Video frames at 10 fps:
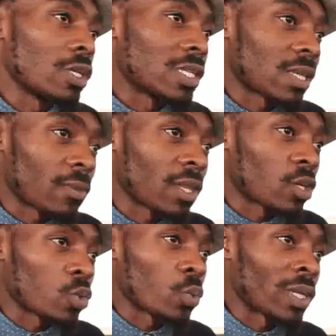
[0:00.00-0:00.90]
something
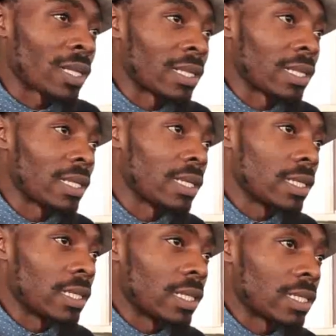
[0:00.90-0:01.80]

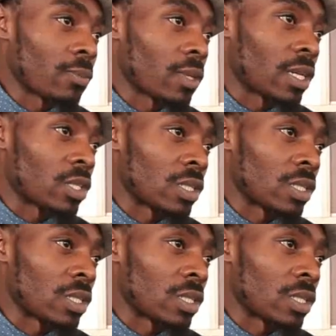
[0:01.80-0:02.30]
that